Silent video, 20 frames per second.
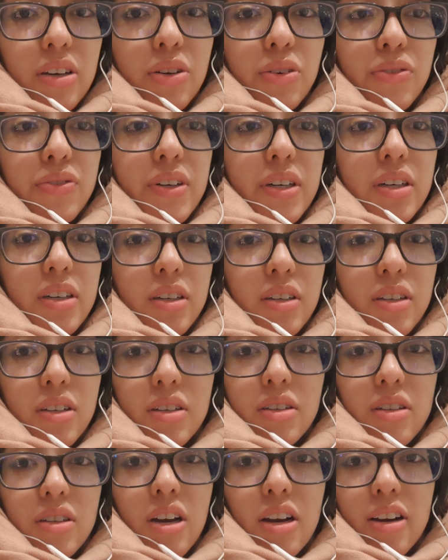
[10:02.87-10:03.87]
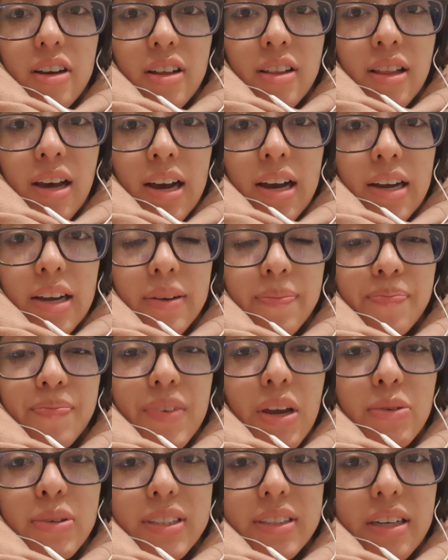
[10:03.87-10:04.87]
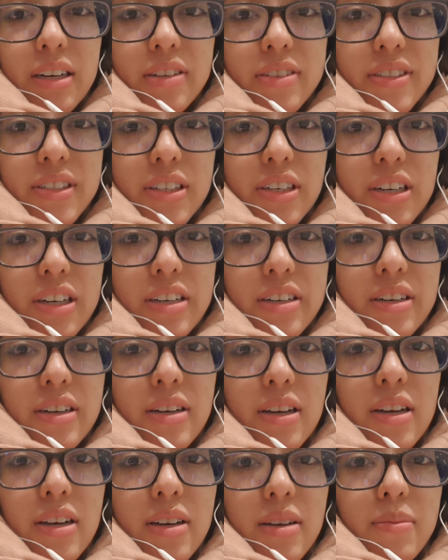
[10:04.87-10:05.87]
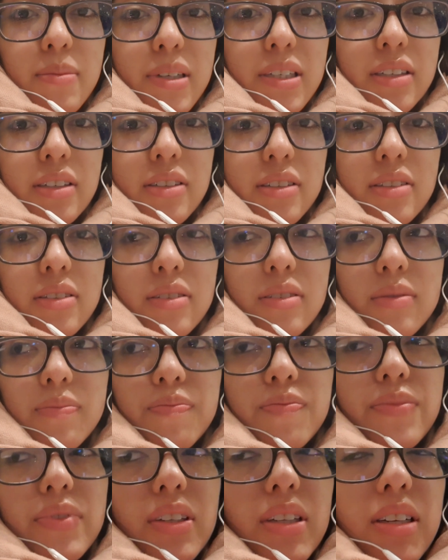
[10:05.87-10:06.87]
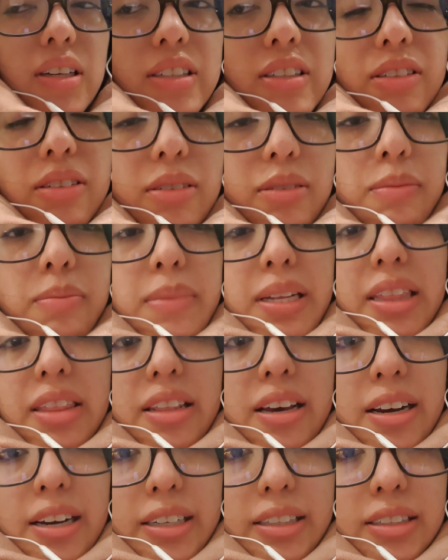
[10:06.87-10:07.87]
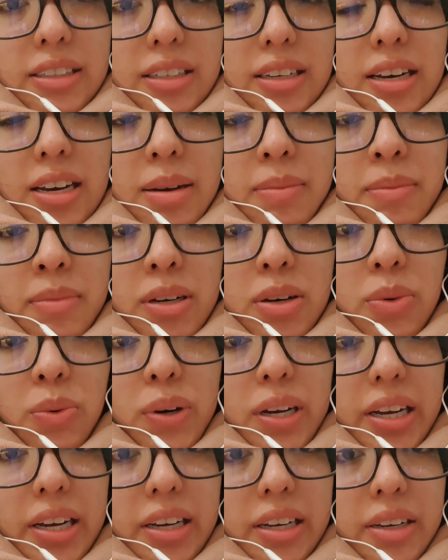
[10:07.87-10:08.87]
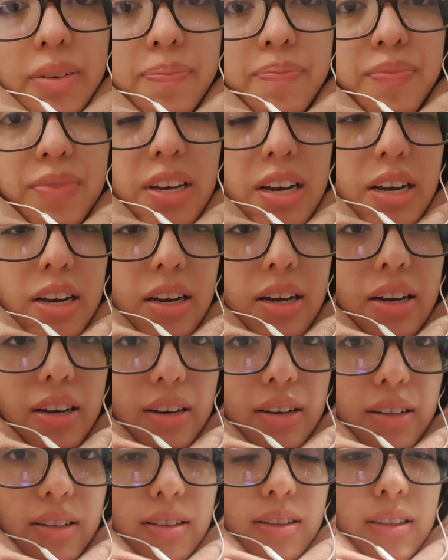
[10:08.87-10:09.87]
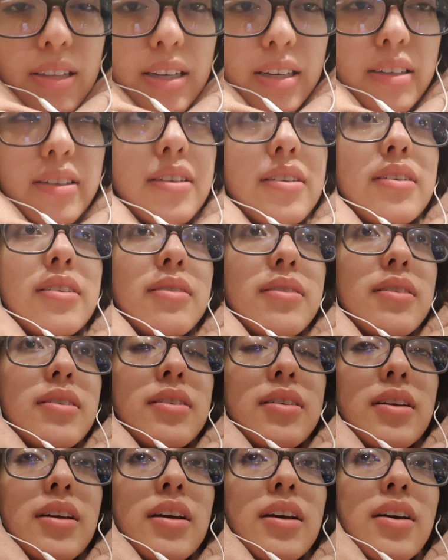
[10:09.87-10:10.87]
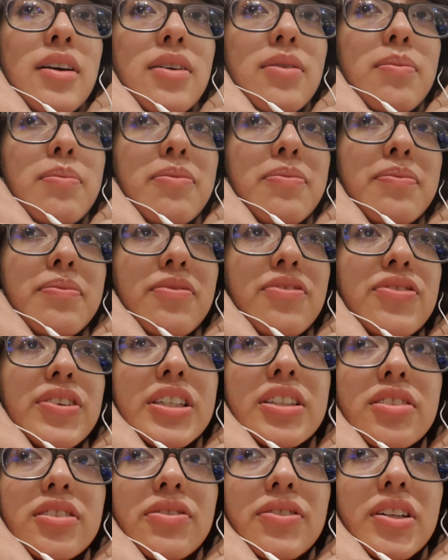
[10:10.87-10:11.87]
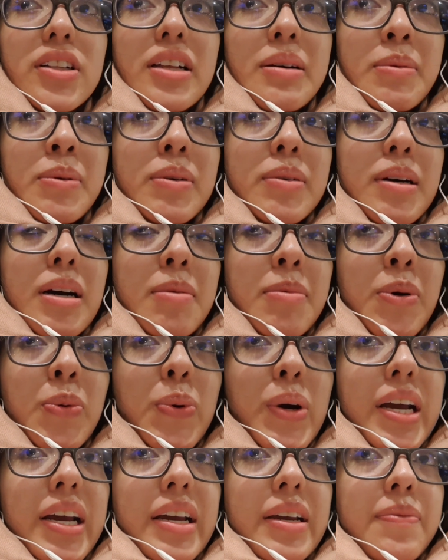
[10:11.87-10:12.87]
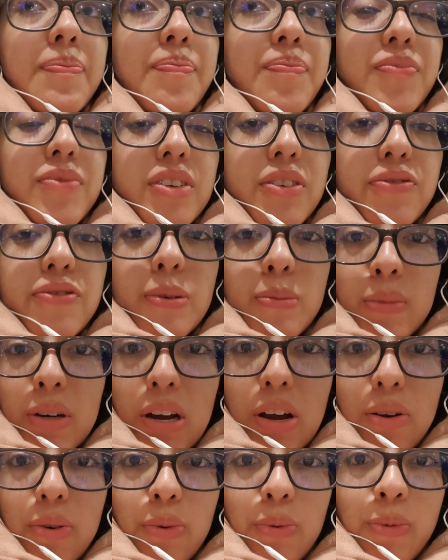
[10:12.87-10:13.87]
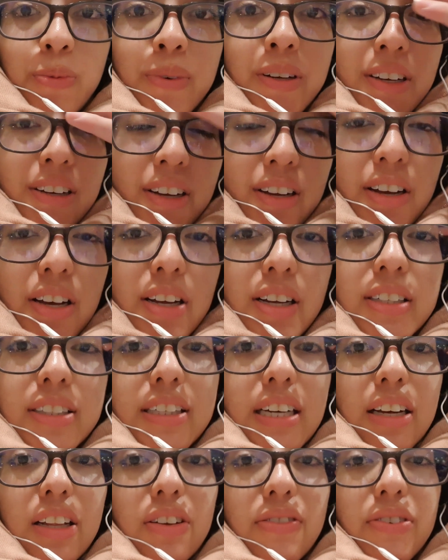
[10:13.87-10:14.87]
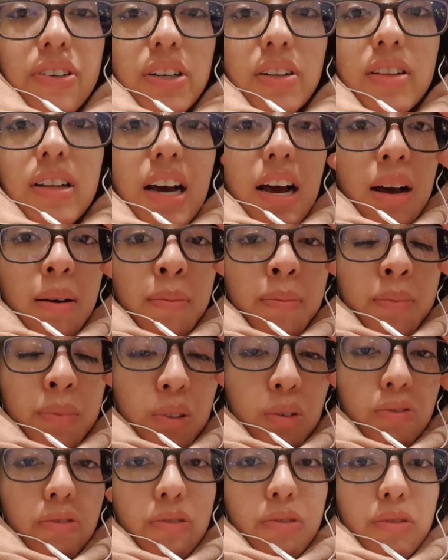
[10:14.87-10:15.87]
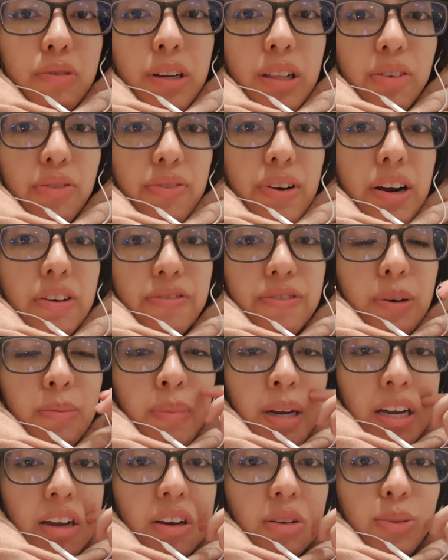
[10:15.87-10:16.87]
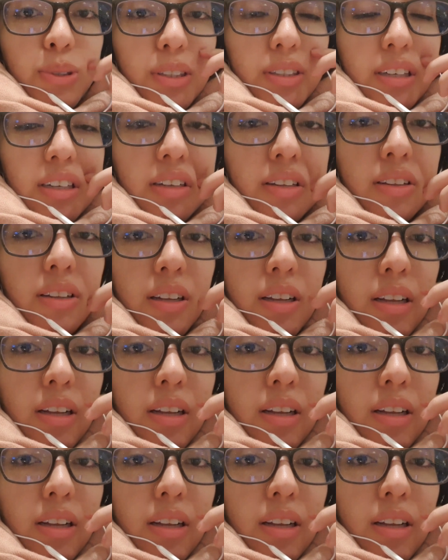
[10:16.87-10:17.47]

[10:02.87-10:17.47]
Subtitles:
Uber. Not gonna lie, I was kind of scared because it's midnight. I'm away. Like, first of all, I'm away from home. Second of all, I'm really far from my hostel,